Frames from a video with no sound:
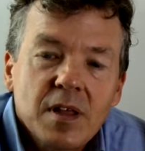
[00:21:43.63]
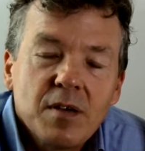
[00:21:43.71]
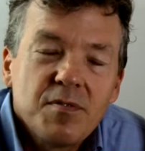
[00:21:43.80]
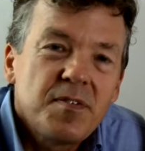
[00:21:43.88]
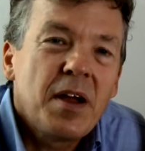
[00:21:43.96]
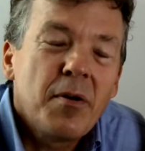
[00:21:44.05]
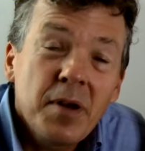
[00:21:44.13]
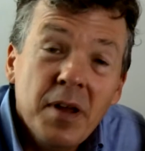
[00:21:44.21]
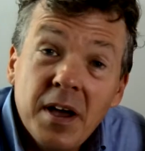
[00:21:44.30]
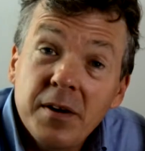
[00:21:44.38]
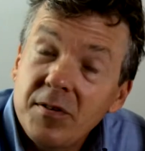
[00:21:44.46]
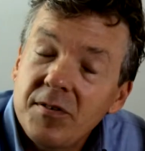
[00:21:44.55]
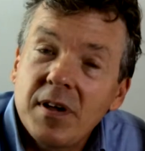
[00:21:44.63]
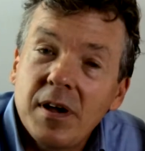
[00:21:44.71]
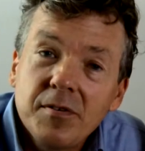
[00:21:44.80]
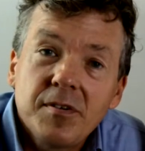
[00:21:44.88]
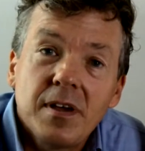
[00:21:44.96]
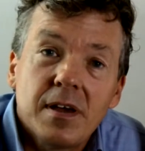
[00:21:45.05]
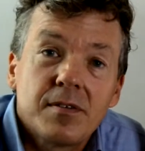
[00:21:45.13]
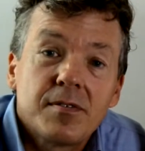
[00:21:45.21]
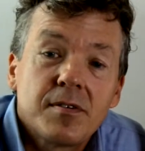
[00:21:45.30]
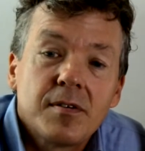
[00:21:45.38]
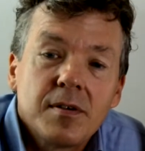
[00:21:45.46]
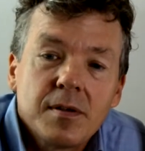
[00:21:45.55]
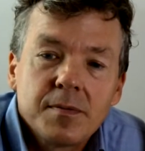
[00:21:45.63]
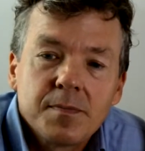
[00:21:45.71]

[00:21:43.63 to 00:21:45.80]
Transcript: Fahrenheit or Celsius?